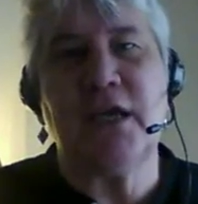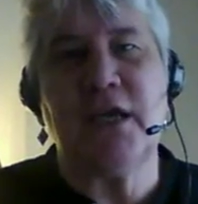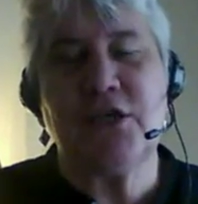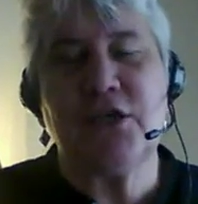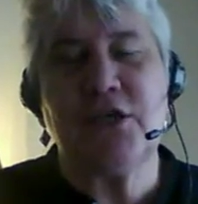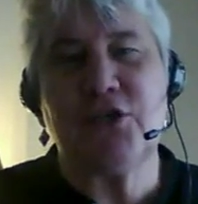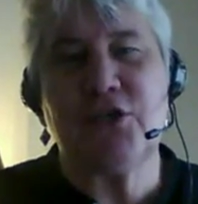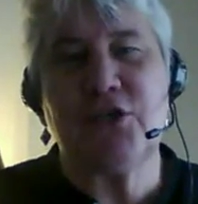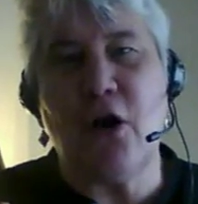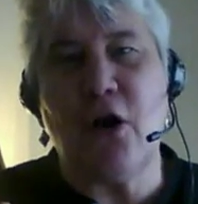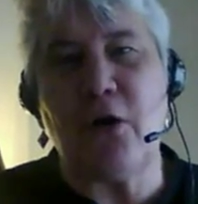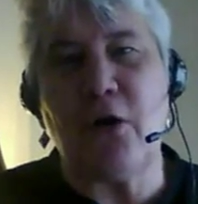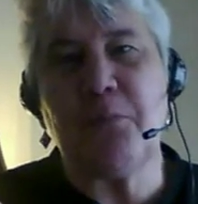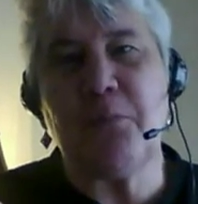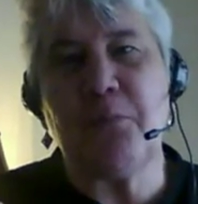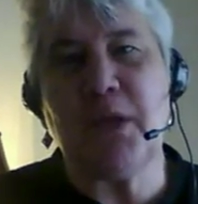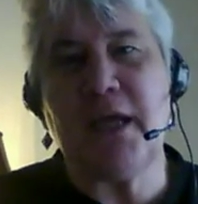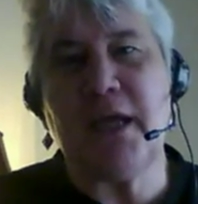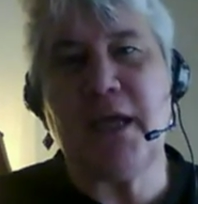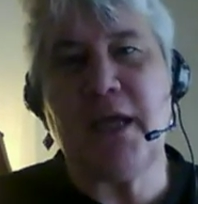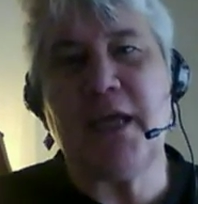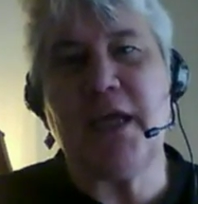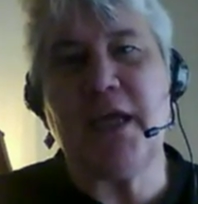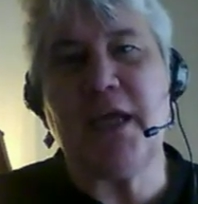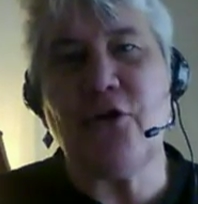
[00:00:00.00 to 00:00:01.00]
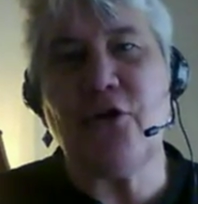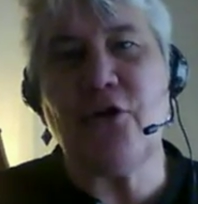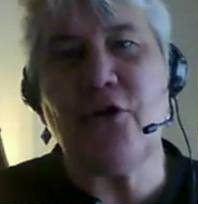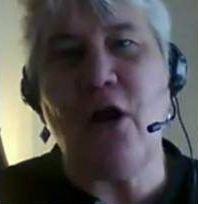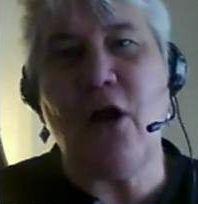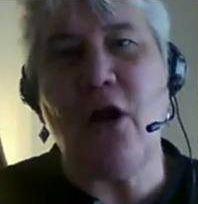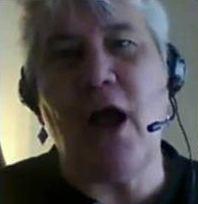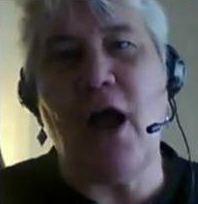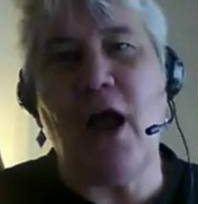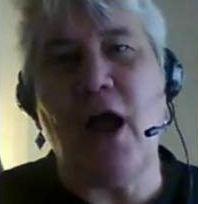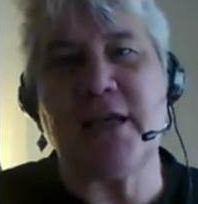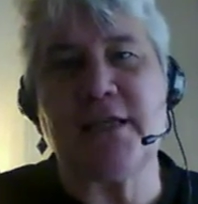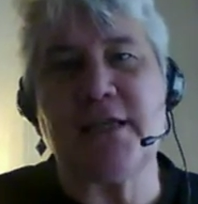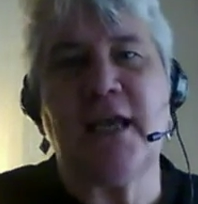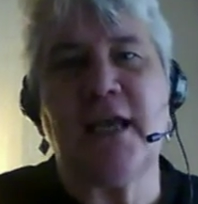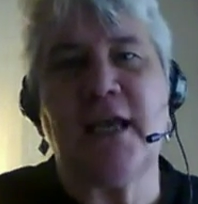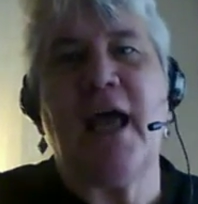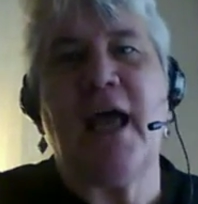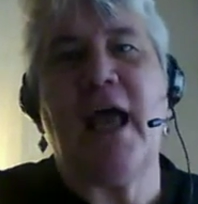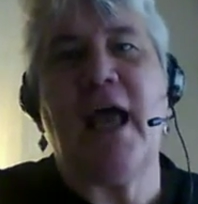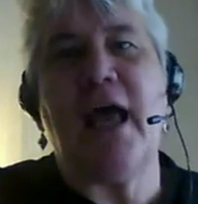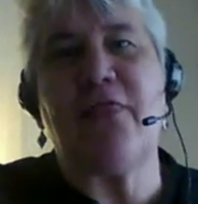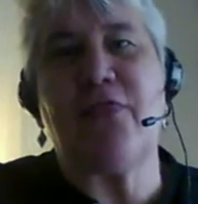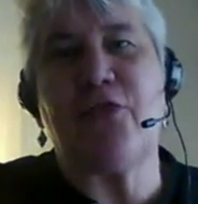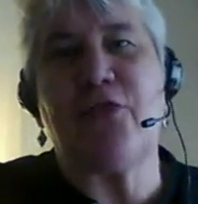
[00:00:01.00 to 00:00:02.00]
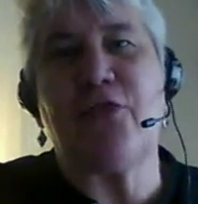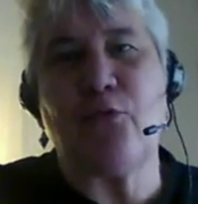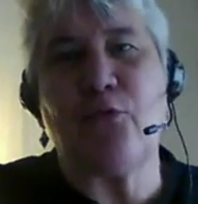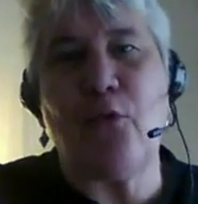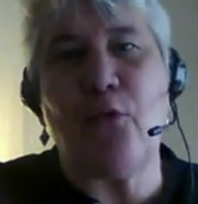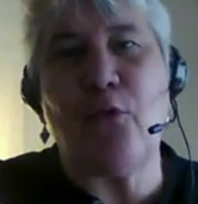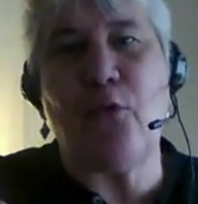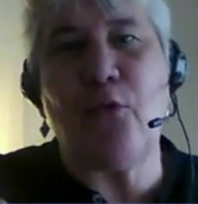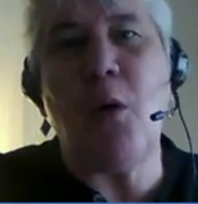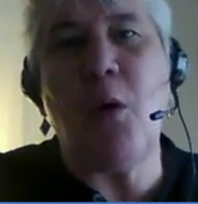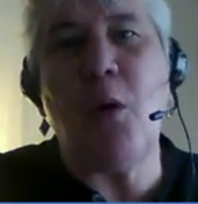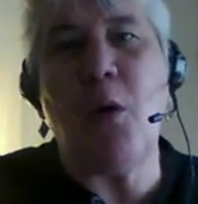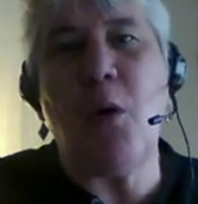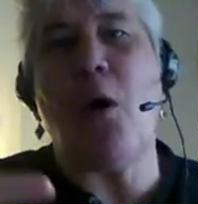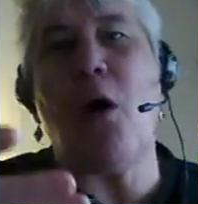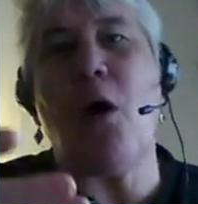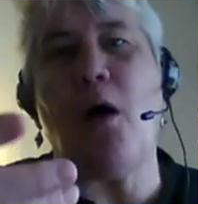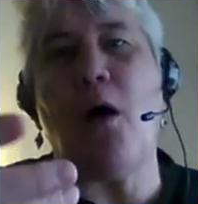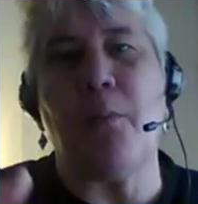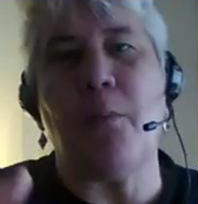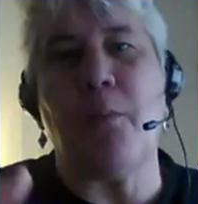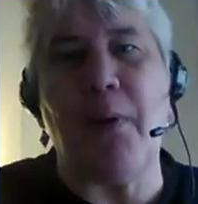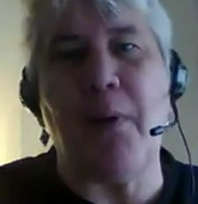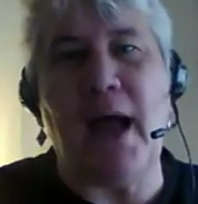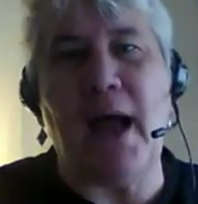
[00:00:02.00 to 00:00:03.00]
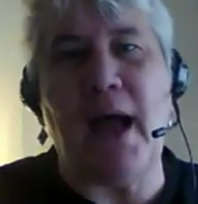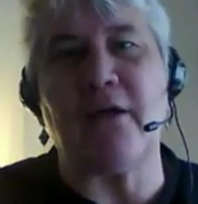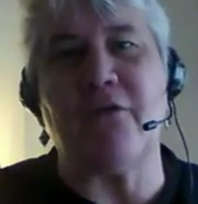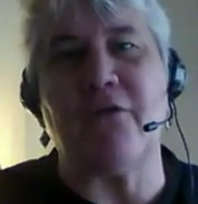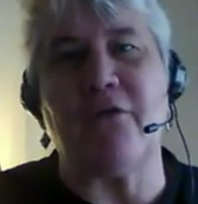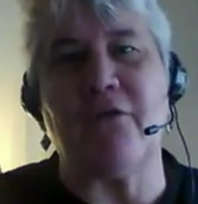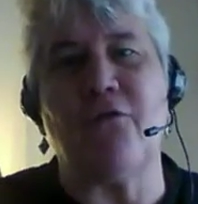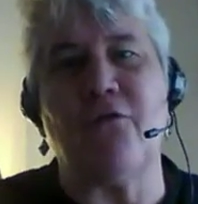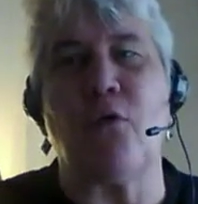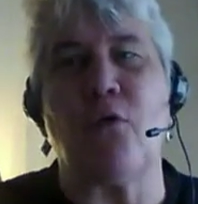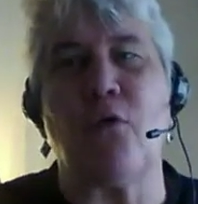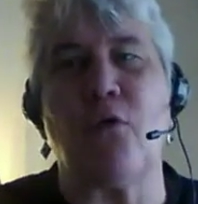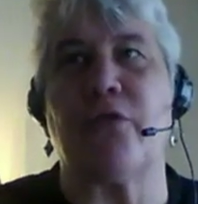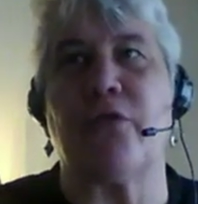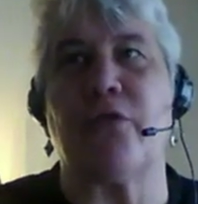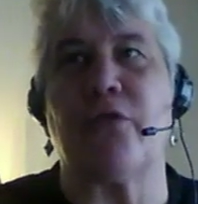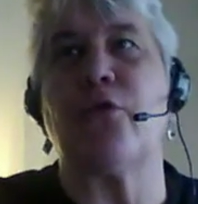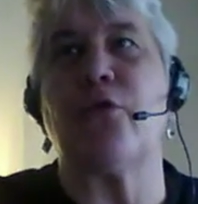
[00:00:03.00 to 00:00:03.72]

start blinking your eyes and throw a ball back and forth,